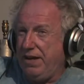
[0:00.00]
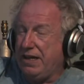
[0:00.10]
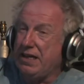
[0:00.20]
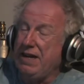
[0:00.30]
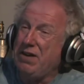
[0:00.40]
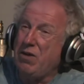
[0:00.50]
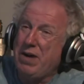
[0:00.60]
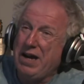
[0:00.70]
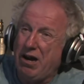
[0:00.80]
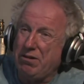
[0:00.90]
it's giving a
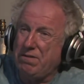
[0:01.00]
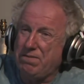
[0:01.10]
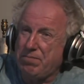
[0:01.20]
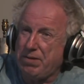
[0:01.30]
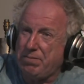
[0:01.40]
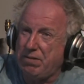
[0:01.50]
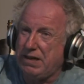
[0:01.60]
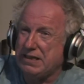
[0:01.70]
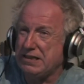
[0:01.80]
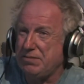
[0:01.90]
way out for people.
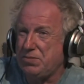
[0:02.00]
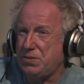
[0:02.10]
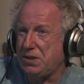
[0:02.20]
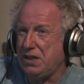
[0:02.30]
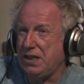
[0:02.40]
That's the important